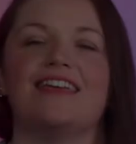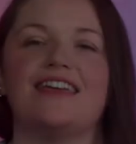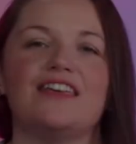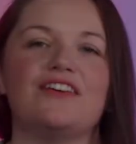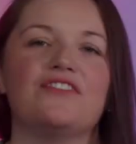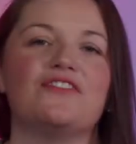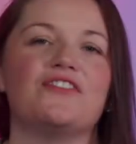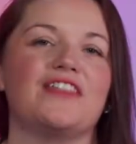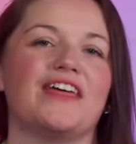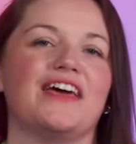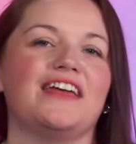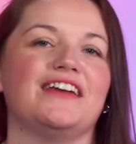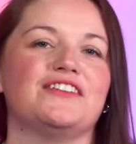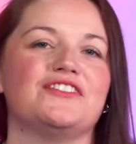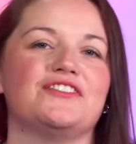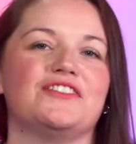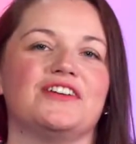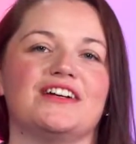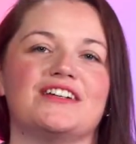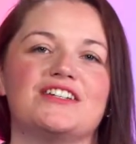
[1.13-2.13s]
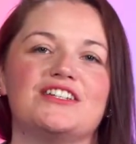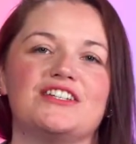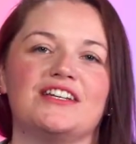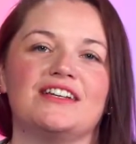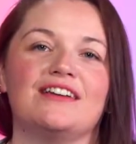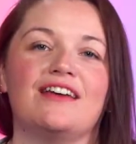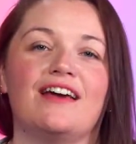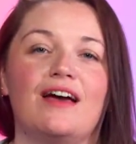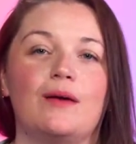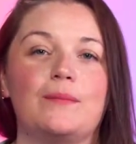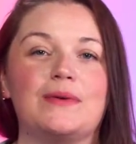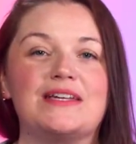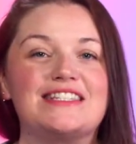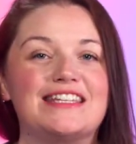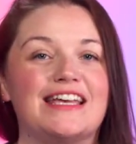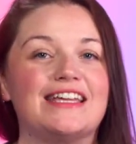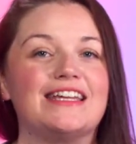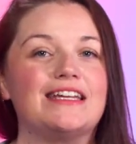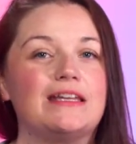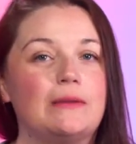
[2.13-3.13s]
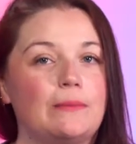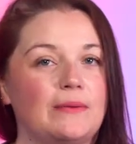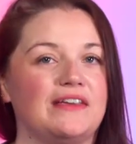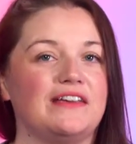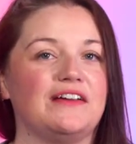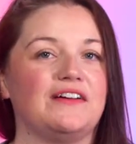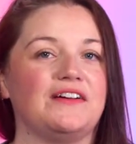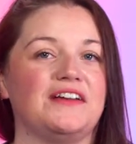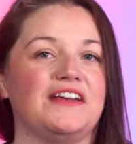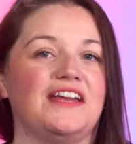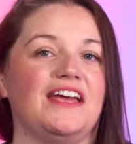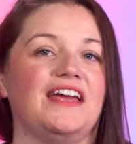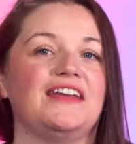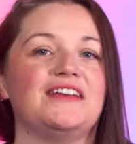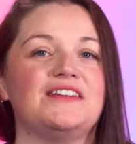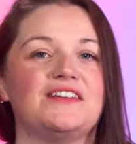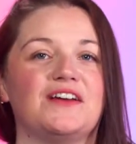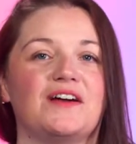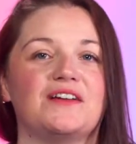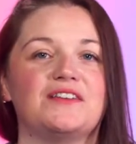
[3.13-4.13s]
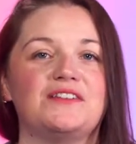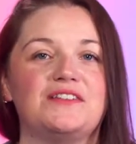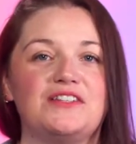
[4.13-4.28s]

Thank you for that introduction. I'm excited to be here today to talk